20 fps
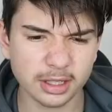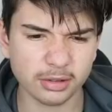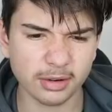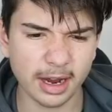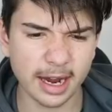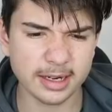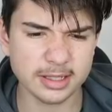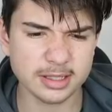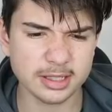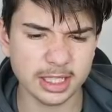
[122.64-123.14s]
had the
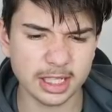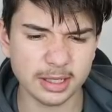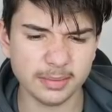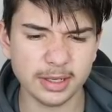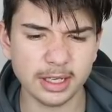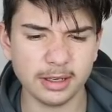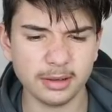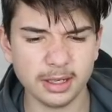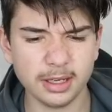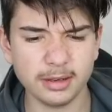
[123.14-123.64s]
greatest year,
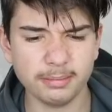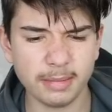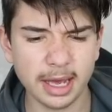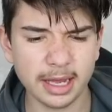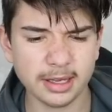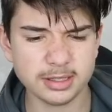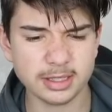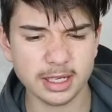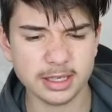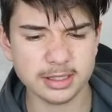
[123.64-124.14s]
but it
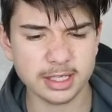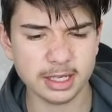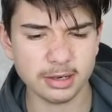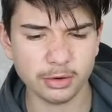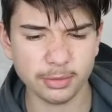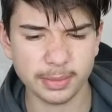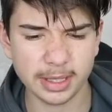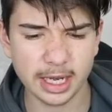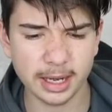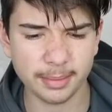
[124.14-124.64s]
makes sense that he
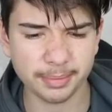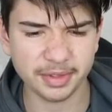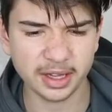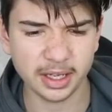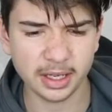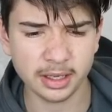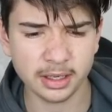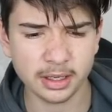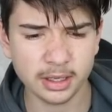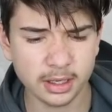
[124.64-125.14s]
would be up
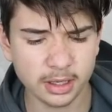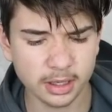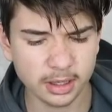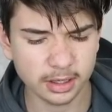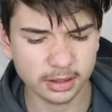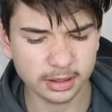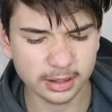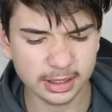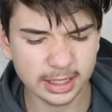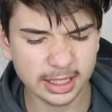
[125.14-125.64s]
there.
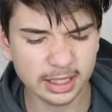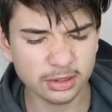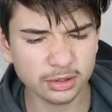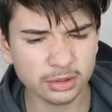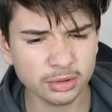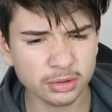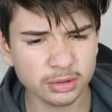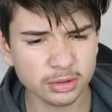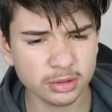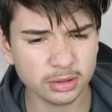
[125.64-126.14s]

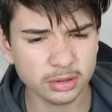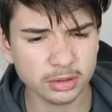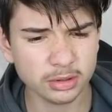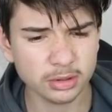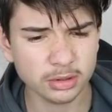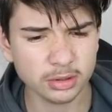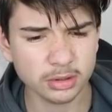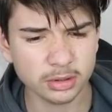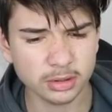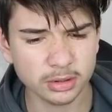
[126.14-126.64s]
Neil,
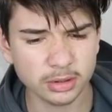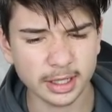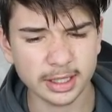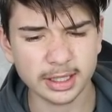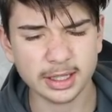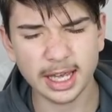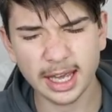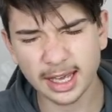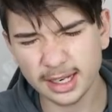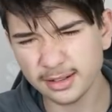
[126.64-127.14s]

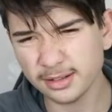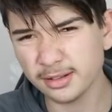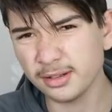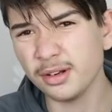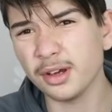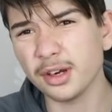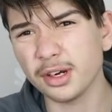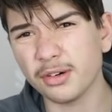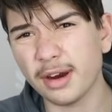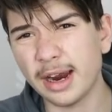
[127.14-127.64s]
again,
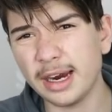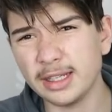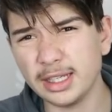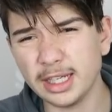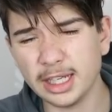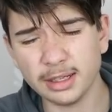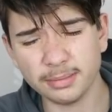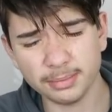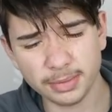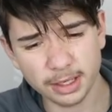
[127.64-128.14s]
not a great
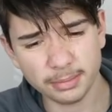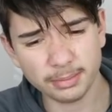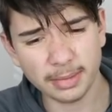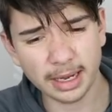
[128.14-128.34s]
year, but it